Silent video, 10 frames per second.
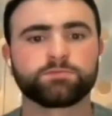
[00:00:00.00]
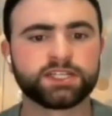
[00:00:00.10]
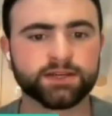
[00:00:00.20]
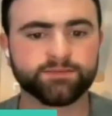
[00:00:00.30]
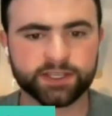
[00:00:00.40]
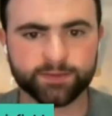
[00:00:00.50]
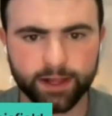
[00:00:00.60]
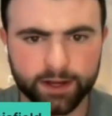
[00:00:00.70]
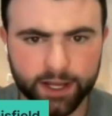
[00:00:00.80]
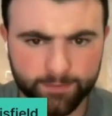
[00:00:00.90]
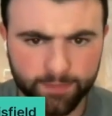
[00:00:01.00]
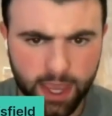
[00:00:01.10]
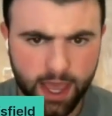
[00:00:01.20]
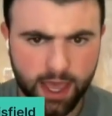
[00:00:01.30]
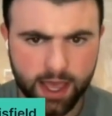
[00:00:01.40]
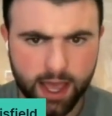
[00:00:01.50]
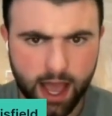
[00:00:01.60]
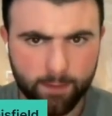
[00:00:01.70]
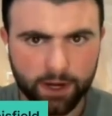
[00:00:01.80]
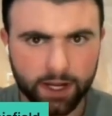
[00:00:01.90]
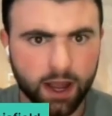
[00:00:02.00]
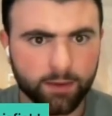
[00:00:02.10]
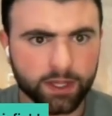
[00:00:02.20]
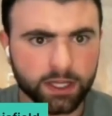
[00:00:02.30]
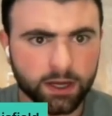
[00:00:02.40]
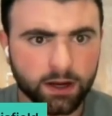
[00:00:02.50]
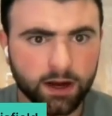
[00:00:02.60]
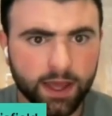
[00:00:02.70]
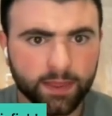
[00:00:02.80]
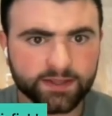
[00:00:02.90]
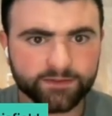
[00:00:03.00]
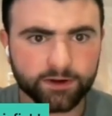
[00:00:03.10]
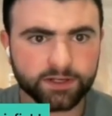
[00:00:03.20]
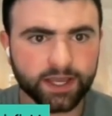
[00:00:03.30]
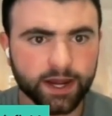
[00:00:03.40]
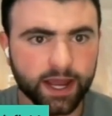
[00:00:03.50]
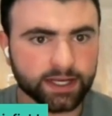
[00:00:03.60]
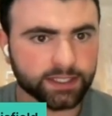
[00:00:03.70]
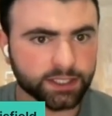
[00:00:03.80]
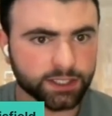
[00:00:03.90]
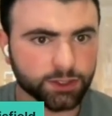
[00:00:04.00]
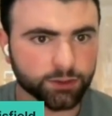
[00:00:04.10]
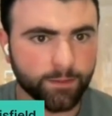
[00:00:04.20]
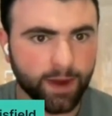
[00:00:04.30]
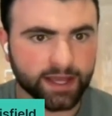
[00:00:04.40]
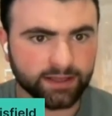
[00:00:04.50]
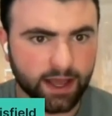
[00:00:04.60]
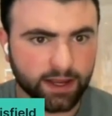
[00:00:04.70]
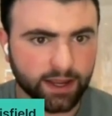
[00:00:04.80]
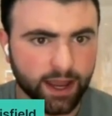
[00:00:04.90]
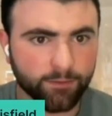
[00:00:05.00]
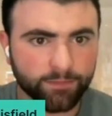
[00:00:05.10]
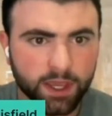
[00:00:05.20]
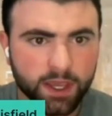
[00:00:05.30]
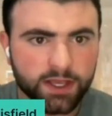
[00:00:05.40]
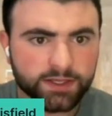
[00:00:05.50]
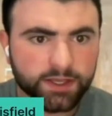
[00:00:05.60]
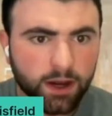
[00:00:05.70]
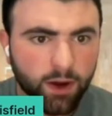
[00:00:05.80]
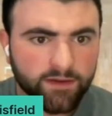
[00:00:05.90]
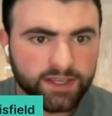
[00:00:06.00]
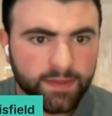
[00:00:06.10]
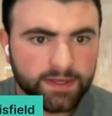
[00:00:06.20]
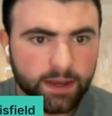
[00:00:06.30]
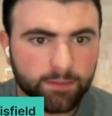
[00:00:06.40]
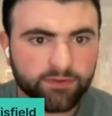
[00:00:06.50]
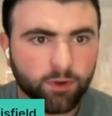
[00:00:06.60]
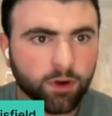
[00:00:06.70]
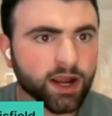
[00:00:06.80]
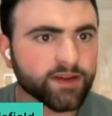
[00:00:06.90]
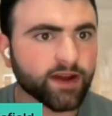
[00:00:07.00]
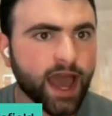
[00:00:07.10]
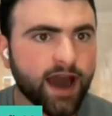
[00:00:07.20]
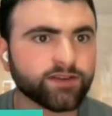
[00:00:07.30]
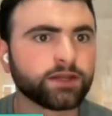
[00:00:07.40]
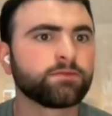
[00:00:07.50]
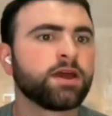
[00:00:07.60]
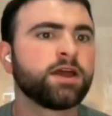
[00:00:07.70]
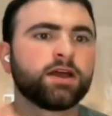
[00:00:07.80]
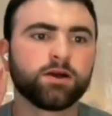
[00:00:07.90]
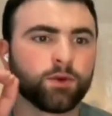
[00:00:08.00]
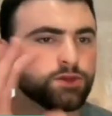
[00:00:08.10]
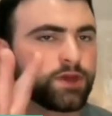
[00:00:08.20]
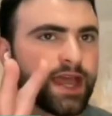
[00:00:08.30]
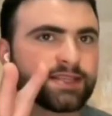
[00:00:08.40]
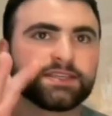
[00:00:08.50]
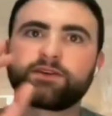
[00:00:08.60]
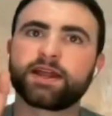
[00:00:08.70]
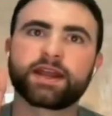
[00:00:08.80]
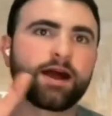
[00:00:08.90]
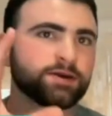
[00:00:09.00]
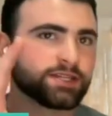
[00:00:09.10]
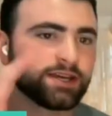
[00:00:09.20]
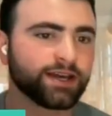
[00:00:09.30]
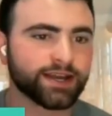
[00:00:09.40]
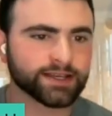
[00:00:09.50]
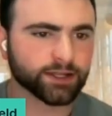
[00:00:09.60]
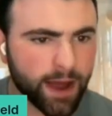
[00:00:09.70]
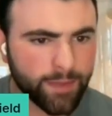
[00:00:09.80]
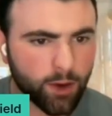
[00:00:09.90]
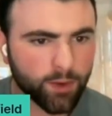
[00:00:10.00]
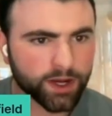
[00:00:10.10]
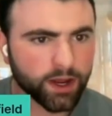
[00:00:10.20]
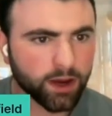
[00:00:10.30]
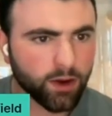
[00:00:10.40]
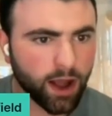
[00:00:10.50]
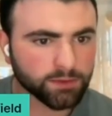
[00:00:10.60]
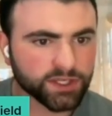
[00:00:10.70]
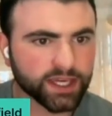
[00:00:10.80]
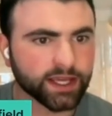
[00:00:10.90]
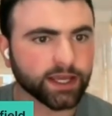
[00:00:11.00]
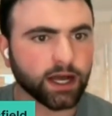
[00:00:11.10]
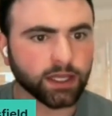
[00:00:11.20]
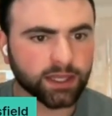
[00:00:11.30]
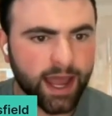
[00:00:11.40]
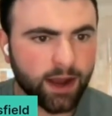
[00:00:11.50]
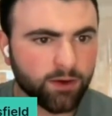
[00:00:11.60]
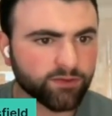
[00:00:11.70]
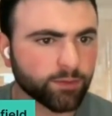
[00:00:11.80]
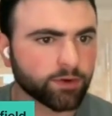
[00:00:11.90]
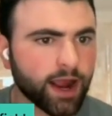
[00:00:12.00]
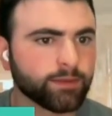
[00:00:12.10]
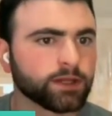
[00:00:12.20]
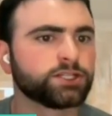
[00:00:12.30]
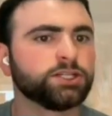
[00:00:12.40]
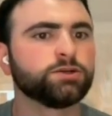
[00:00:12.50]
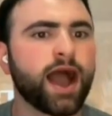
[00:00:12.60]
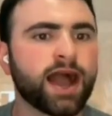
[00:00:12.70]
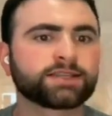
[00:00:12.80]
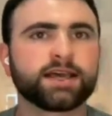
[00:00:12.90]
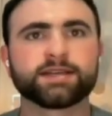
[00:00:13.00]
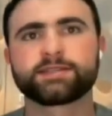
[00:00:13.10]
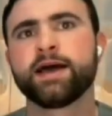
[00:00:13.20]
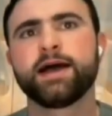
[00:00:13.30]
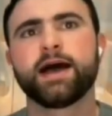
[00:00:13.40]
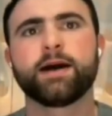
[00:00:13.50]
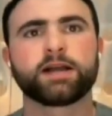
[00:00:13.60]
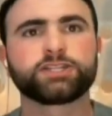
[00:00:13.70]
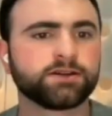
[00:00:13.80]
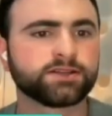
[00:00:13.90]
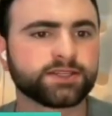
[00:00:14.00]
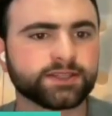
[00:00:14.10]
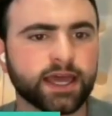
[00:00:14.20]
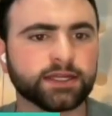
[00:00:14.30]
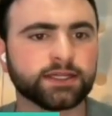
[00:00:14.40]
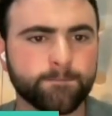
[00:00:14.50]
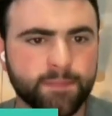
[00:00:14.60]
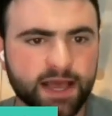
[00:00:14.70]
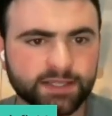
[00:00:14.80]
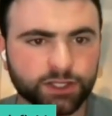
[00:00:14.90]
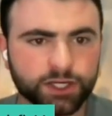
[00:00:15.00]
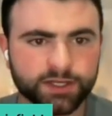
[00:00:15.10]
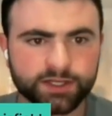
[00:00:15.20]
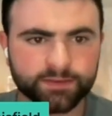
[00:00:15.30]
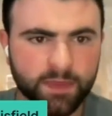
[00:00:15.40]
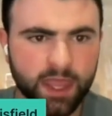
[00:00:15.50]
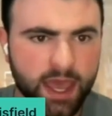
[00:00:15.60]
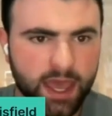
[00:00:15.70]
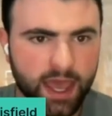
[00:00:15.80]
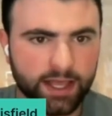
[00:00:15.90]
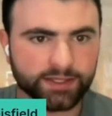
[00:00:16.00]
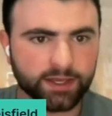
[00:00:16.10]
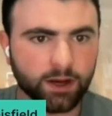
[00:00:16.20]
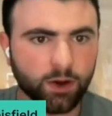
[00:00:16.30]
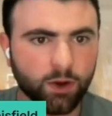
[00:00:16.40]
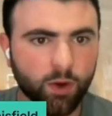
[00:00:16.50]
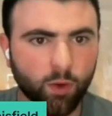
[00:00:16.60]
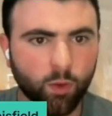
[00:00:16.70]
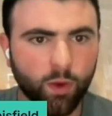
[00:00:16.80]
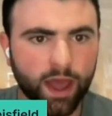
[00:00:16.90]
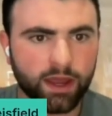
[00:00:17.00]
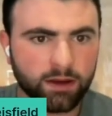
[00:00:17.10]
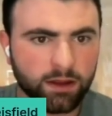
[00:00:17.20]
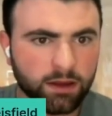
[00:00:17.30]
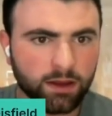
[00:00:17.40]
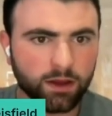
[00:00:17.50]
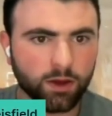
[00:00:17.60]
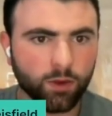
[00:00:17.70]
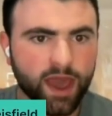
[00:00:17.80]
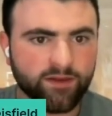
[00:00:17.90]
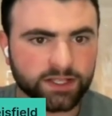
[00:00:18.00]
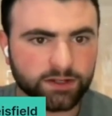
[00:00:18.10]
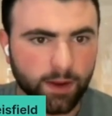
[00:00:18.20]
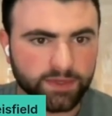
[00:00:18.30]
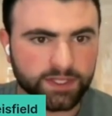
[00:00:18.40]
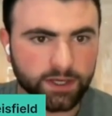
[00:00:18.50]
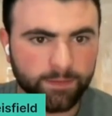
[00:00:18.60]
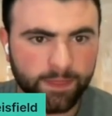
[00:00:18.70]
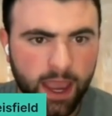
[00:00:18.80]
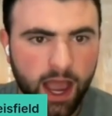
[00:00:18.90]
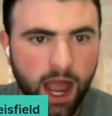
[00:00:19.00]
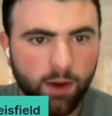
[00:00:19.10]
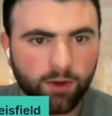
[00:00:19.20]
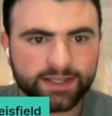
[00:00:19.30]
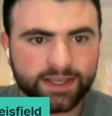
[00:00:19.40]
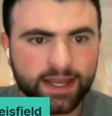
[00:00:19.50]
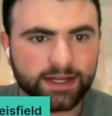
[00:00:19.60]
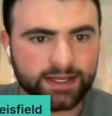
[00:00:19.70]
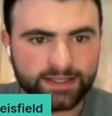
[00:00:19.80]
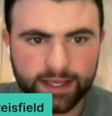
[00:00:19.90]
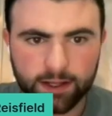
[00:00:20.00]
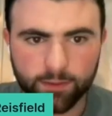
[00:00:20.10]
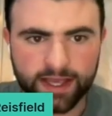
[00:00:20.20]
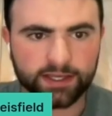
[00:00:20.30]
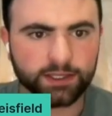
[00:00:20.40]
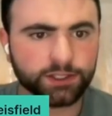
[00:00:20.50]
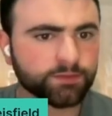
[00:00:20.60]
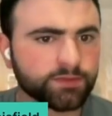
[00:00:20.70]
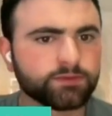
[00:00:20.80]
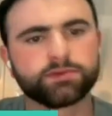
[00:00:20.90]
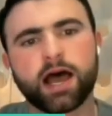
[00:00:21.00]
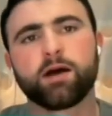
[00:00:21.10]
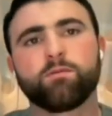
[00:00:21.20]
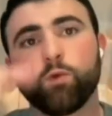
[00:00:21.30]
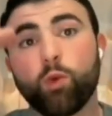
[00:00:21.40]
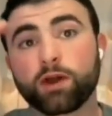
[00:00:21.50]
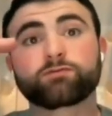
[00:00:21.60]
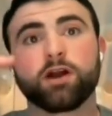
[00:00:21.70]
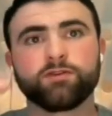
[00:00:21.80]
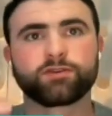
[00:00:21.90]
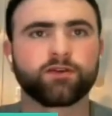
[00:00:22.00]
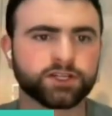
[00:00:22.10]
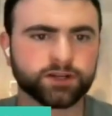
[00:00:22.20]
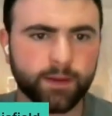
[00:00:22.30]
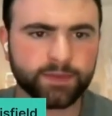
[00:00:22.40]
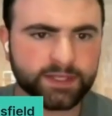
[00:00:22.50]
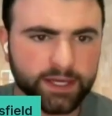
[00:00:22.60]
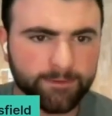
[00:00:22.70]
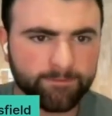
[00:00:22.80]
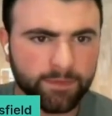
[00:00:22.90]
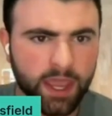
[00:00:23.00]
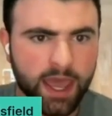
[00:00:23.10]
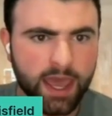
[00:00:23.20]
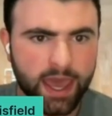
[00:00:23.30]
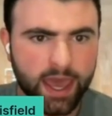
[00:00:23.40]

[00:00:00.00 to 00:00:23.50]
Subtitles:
for team visibility. I'm going to come in here and let's first connect to my Slack account. So I've set this up before. If I haven't, what you can see right now is a nice little pop-out window. I'm just hitting allow for Parabola to access my channels and send messages. And so when we have a discrepancy, I want to send a single message, not one row for every discrepancy.